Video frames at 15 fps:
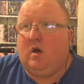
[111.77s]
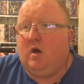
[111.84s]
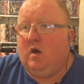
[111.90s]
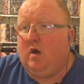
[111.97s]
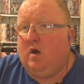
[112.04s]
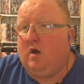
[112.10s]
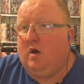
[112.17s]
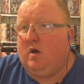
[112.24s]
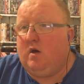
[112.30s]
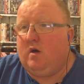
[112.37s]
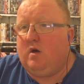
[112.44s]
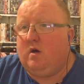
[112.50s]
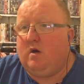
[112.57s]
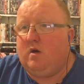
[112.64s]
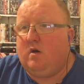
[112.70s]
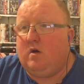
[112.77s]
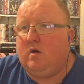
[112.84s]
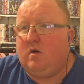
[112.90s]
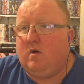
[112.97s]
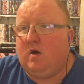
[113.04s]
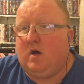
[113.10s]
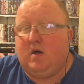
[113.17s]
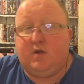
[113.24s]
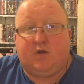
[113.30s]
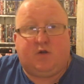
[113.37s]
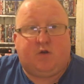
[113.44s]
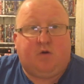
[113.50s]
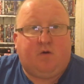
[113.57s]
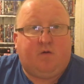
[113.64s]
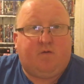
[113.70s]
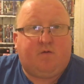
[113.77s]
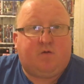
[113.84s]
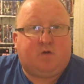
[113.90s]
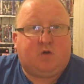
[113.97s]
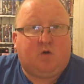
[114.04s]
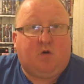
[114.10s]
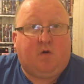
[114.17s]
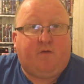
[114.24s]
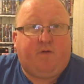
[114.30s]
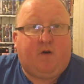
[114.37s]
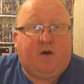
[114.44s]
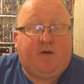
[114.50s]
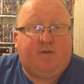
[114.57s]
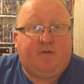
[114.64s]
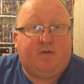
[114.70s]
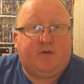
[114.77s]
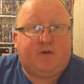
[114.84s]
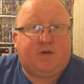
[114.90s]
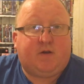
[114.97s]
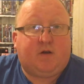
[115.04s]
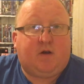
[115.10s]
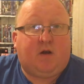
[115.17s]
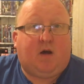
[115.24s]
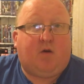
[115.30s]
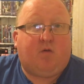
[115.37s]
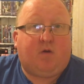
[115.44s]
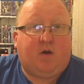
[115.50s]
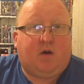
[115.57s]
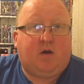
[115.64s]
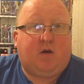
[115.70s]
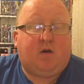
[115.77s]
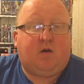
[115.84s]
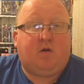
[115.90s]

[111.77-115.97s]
As a Saw fans out there,